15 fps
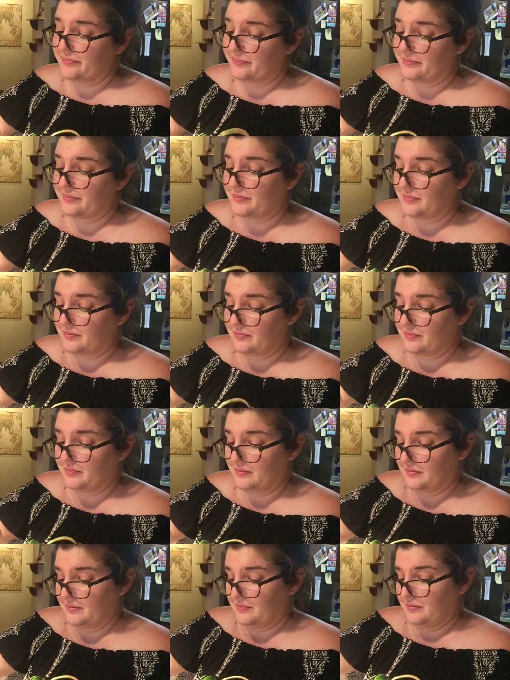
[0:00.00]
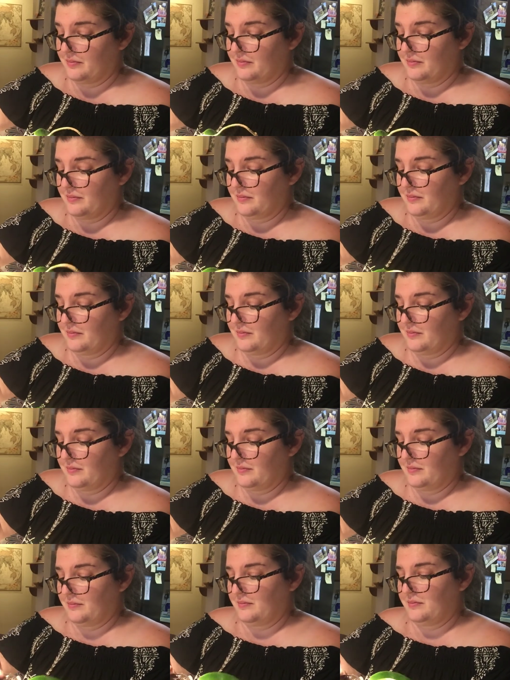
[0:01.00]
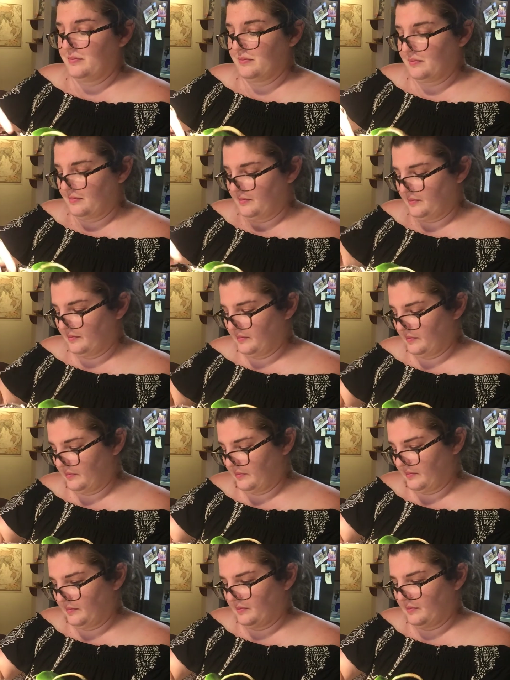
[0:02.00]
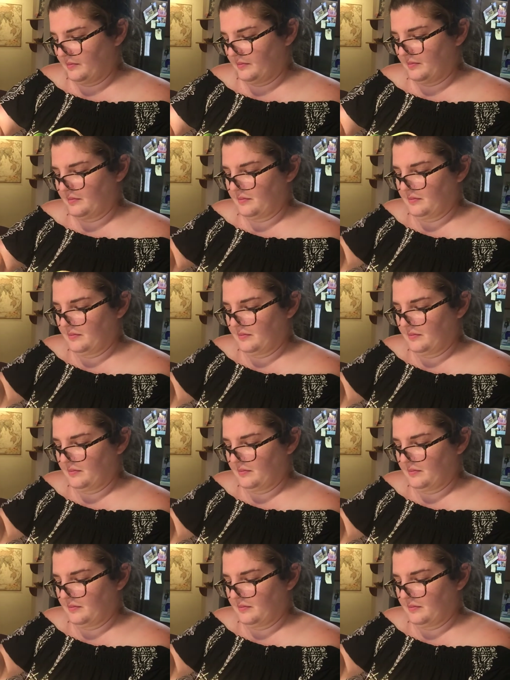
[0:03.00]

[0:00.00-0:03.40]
No one is speaking in this clip.